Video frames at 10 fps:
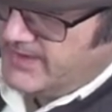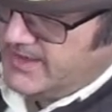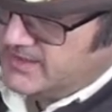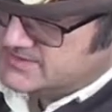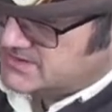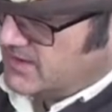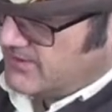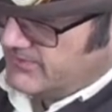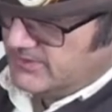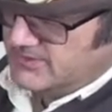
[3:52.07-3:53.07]
a
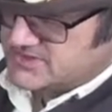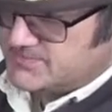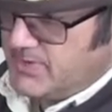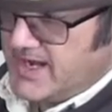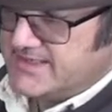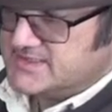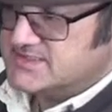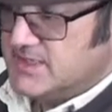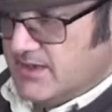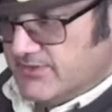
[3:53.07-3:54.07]
handsaw the little
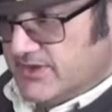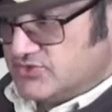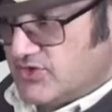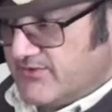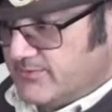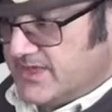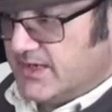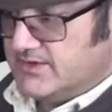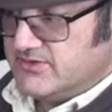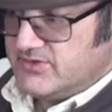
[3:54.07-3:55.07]
spikes that drive them
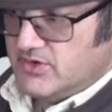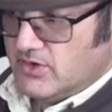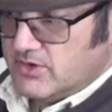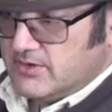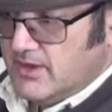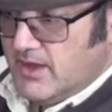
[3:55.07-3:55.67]
down into the yard.